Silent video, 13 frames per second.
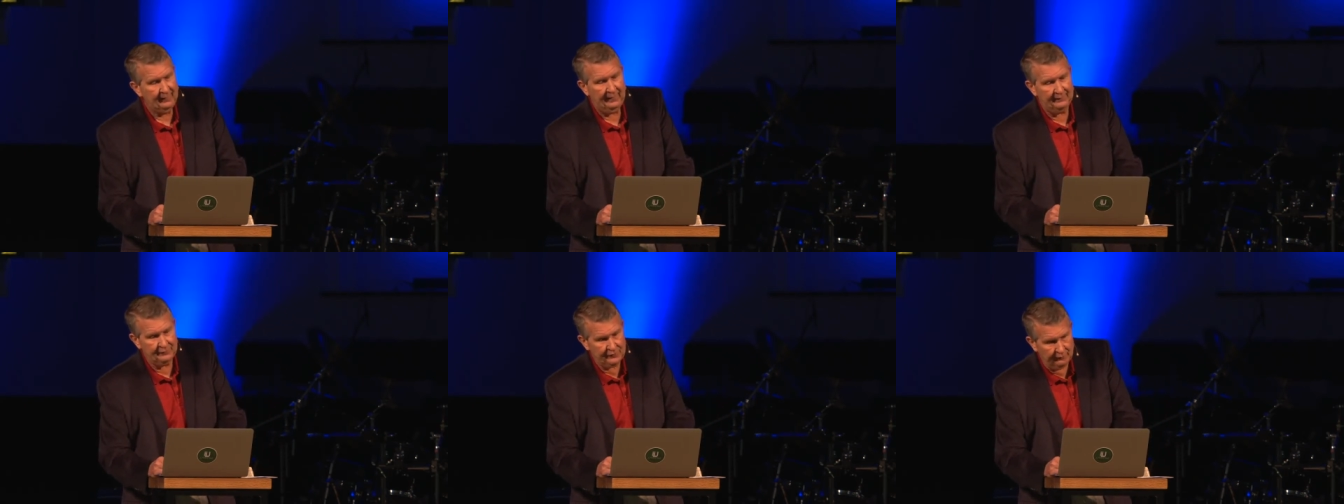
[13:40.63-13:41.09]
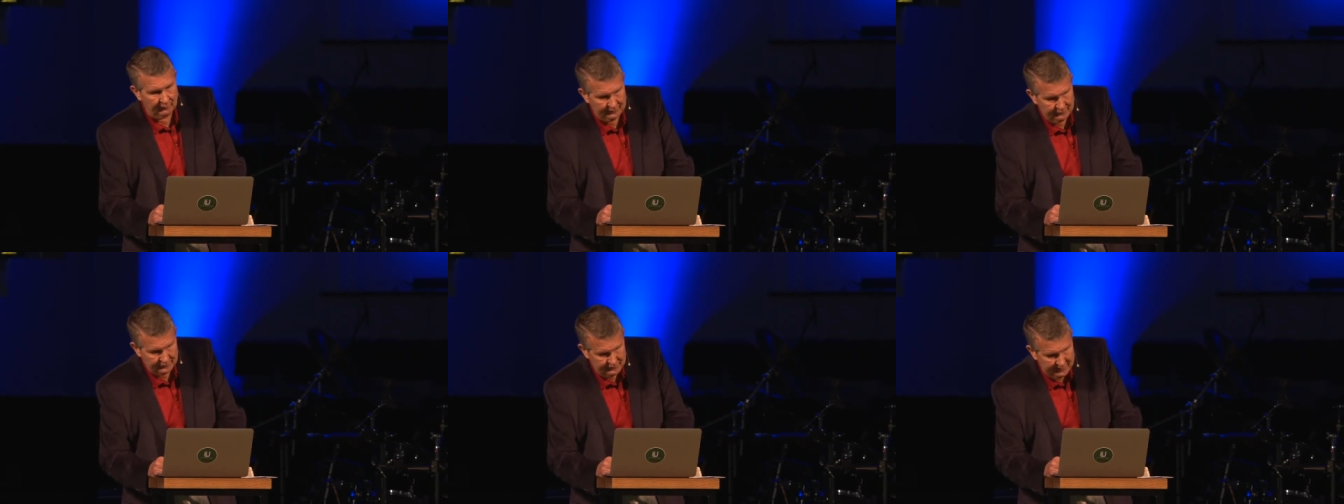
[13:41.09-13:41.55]
And so,
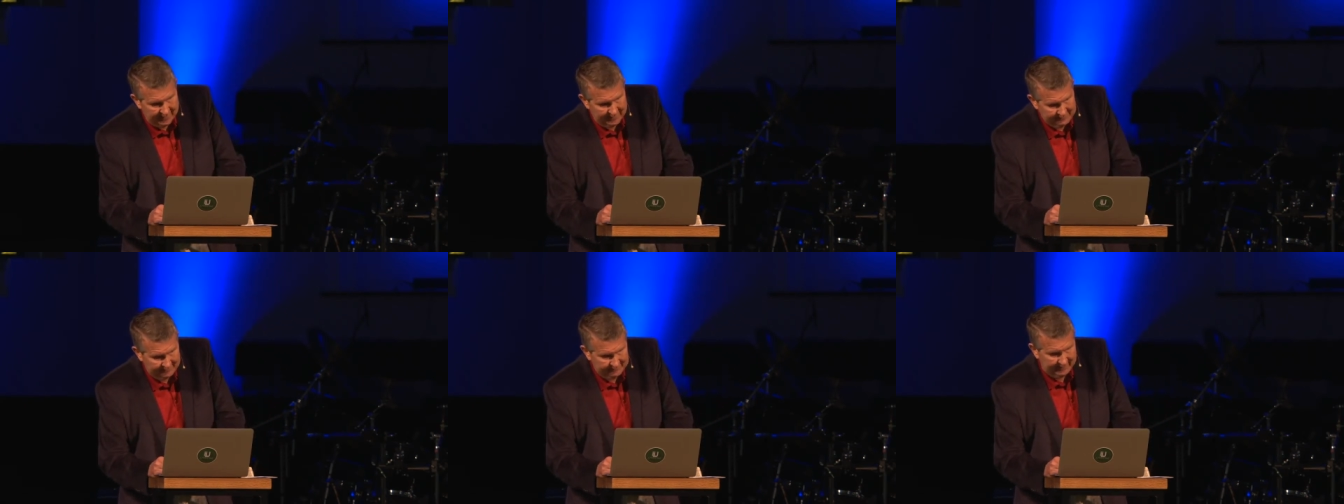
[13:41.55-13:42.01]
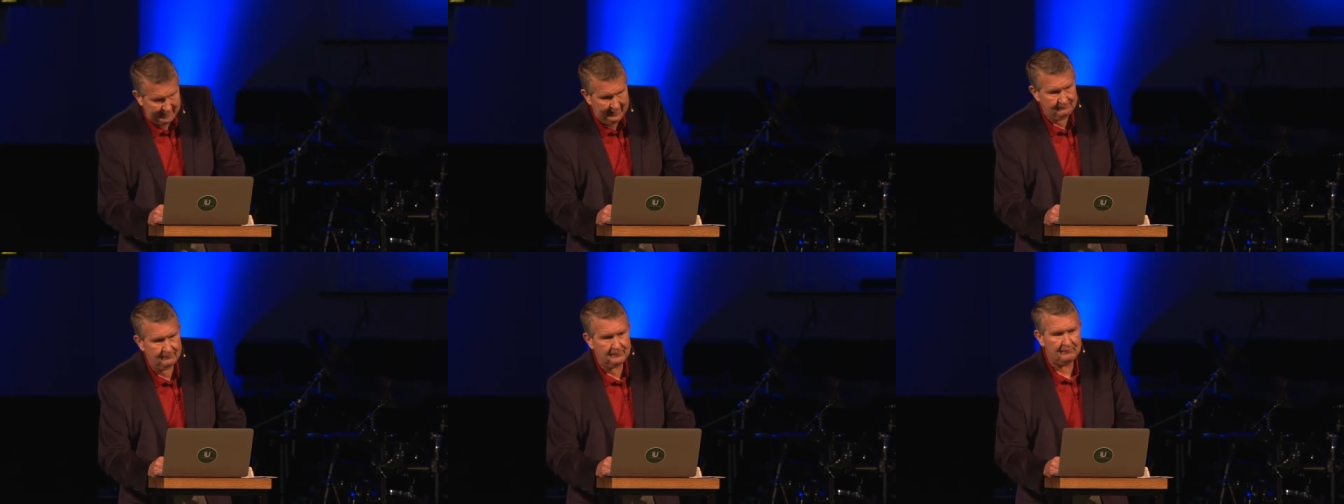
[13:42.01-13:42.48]
understanding
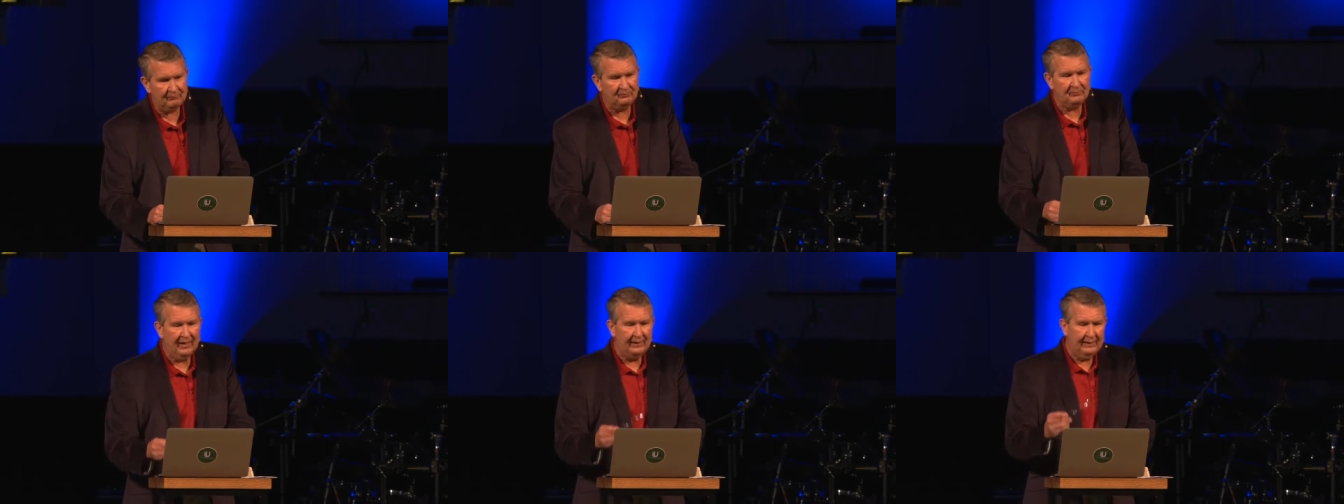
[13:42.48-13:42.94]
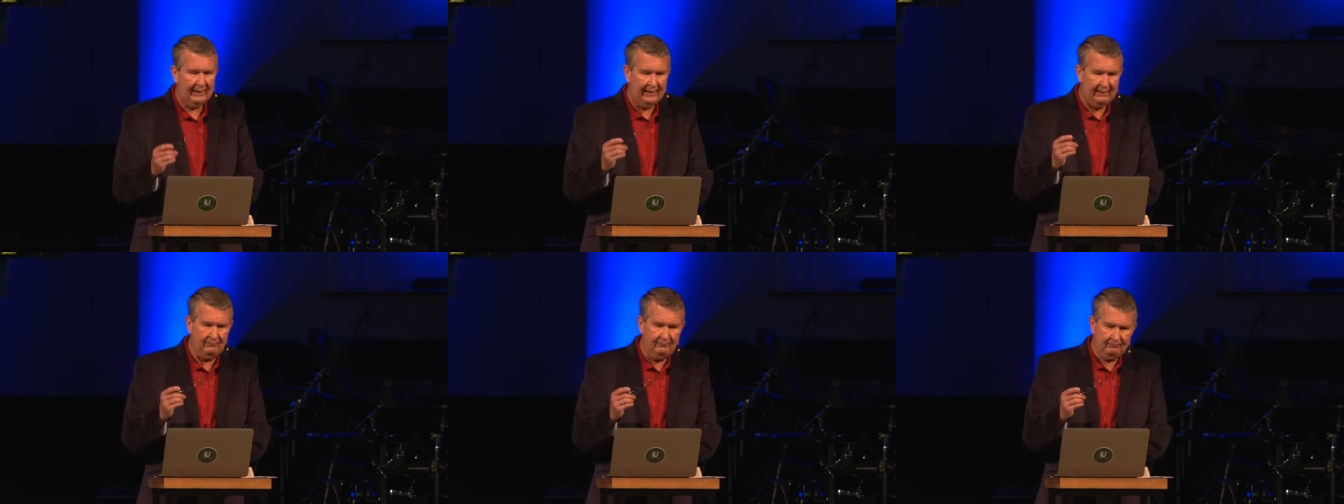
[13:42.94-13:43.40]
that,
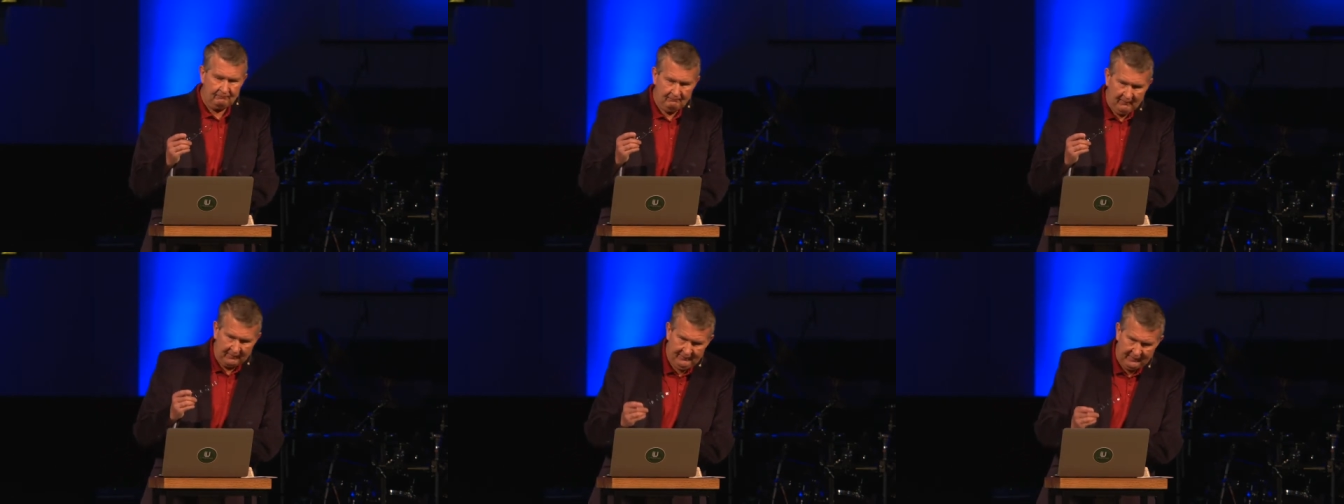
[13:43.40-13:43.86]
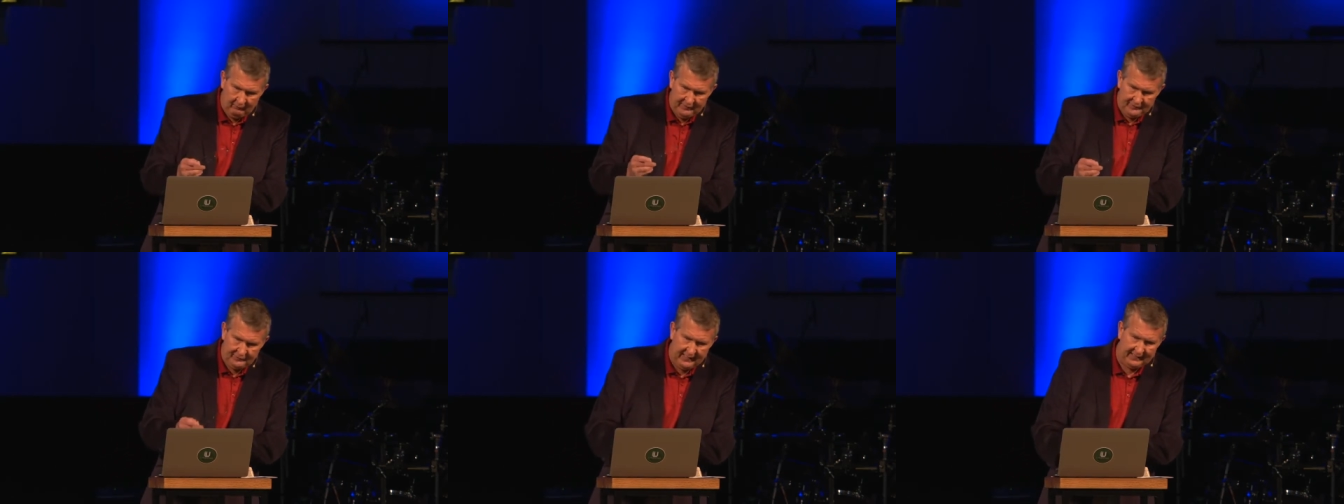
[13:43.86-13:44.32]
um, there
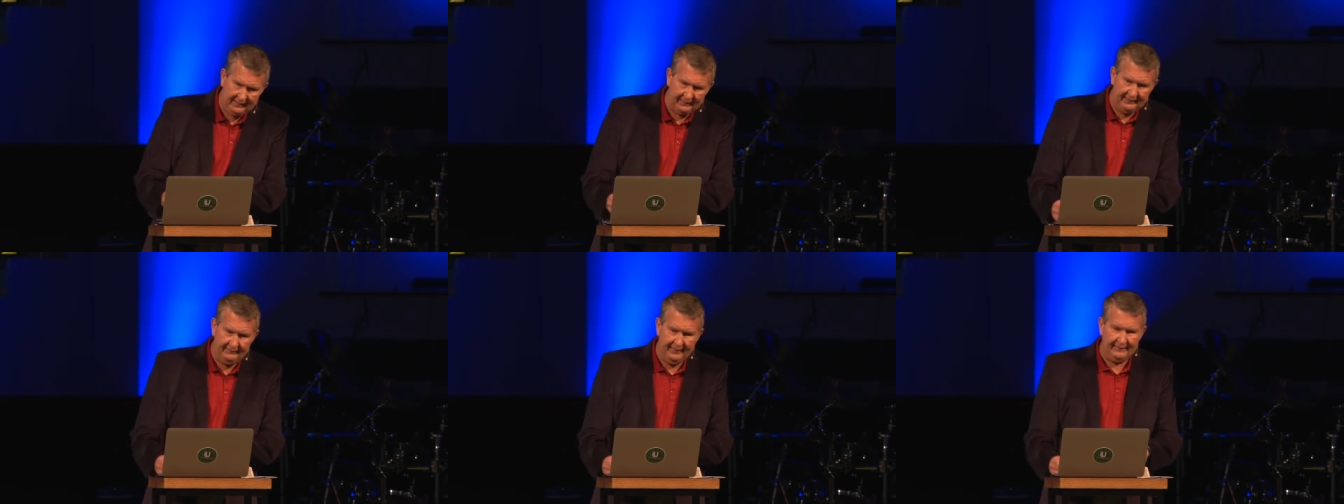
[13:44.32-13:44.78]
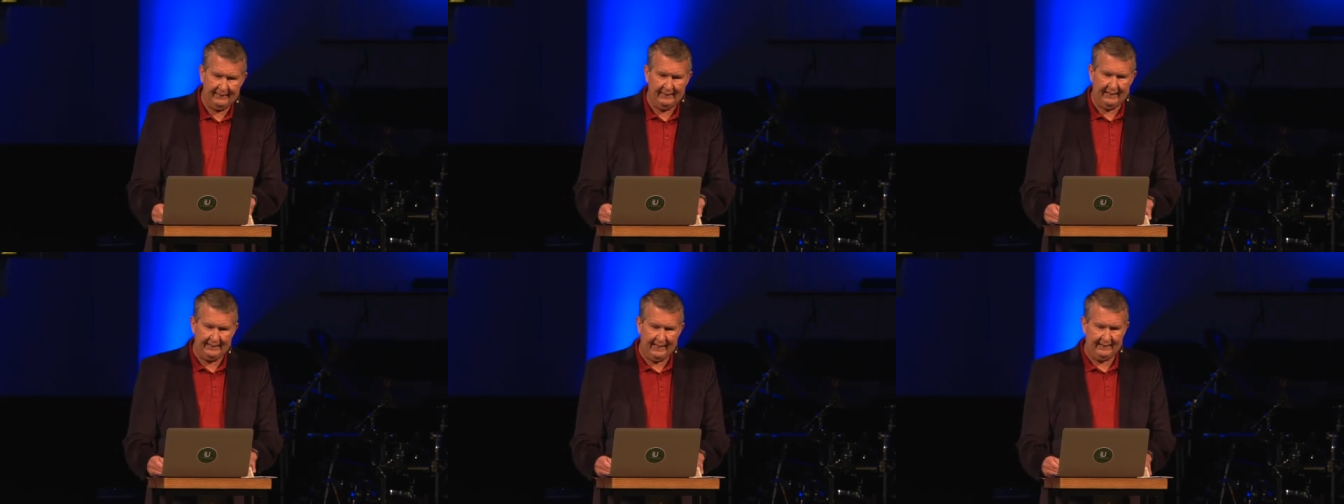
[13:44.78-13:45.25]
is secondly then
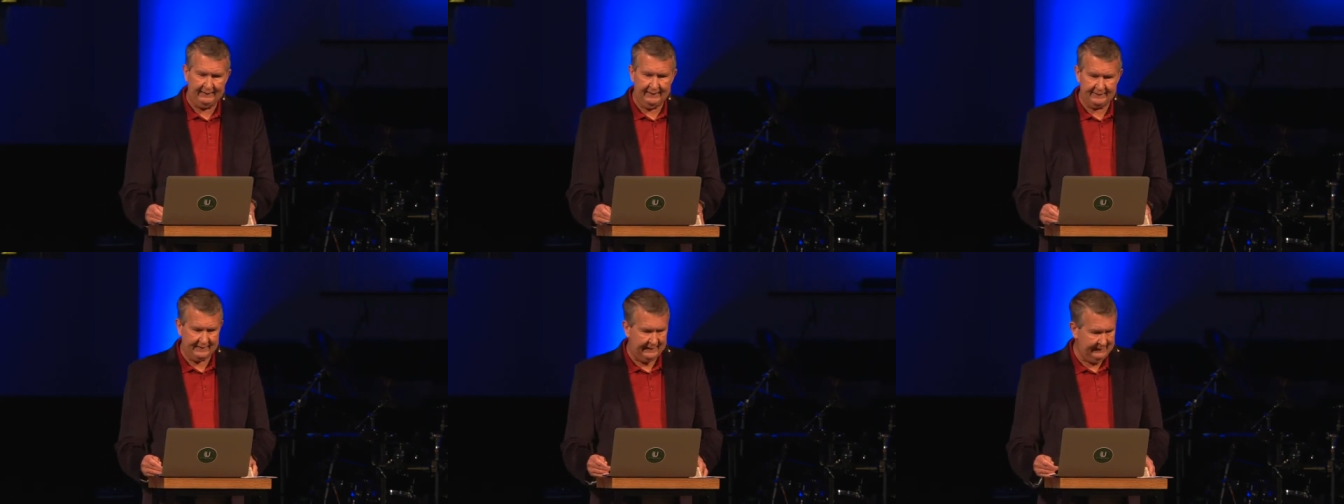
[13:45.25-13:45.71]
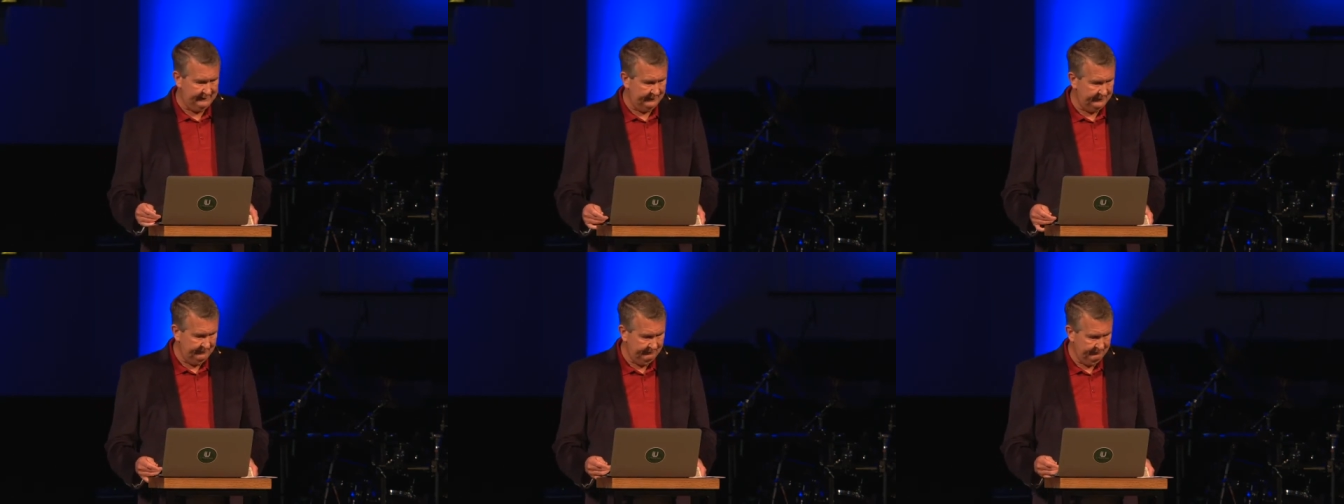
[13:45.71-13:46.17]
an
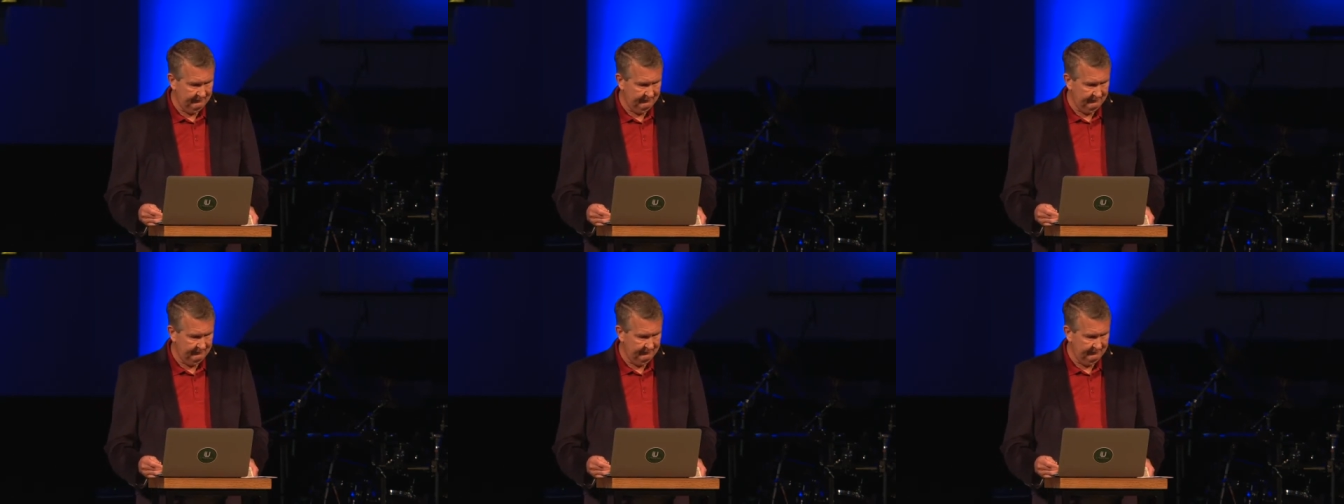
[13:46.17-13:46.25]
accusation.